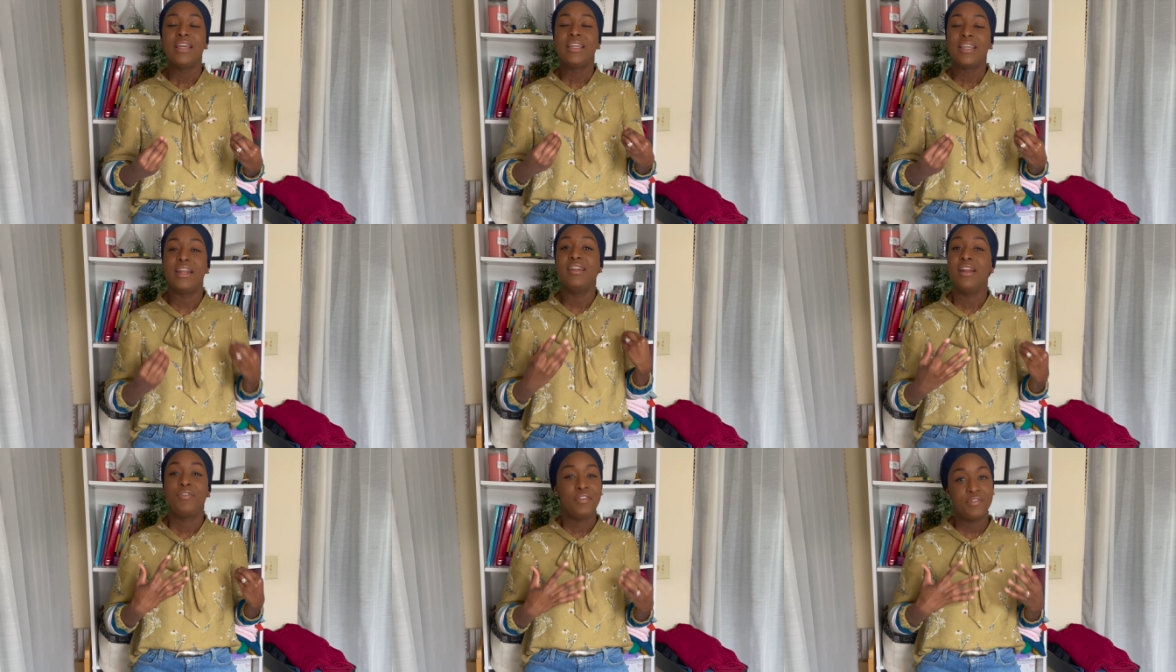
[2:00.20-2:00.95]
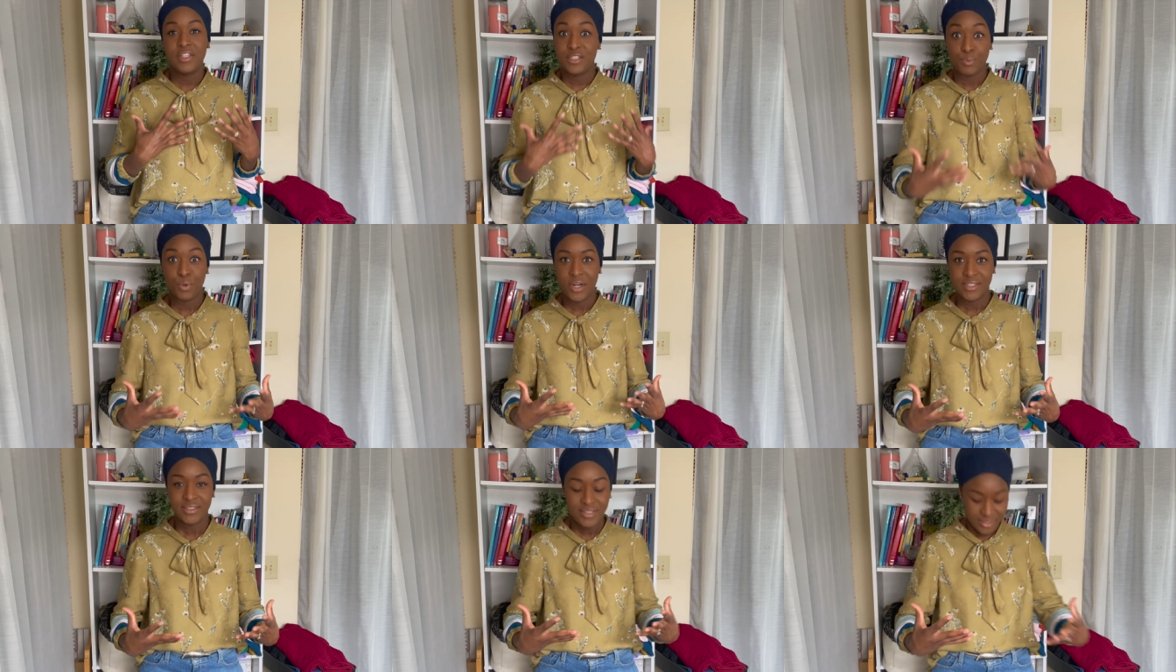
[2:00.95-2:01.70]
get enough of this
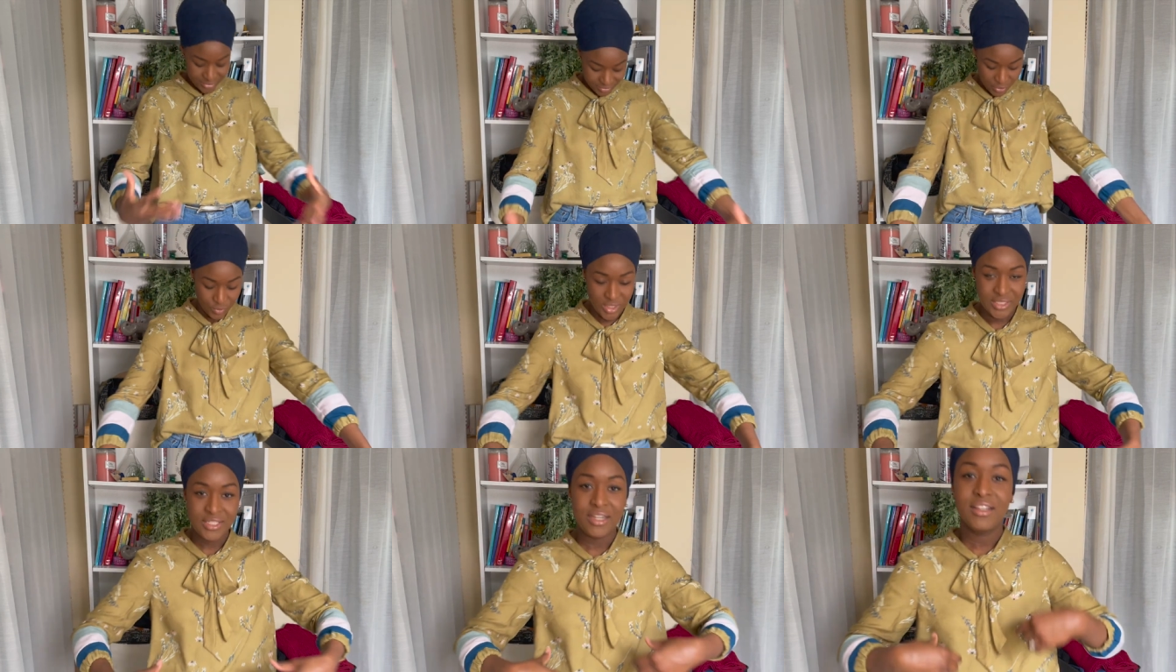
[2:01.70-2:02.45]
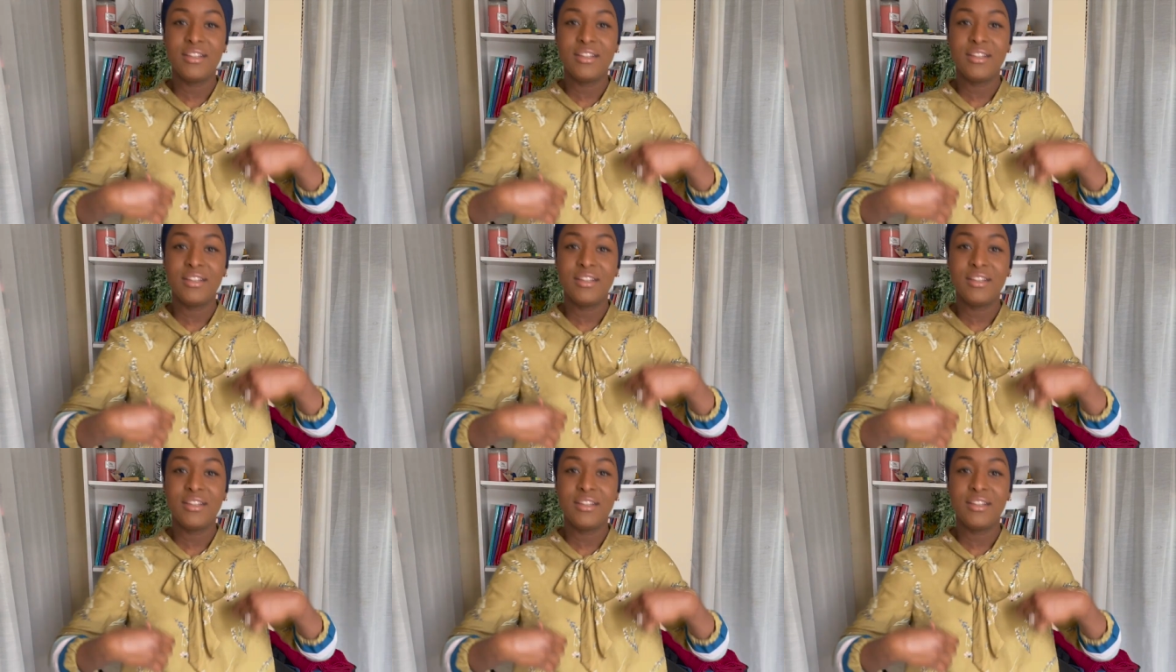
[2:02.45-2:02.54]
print. So let's take a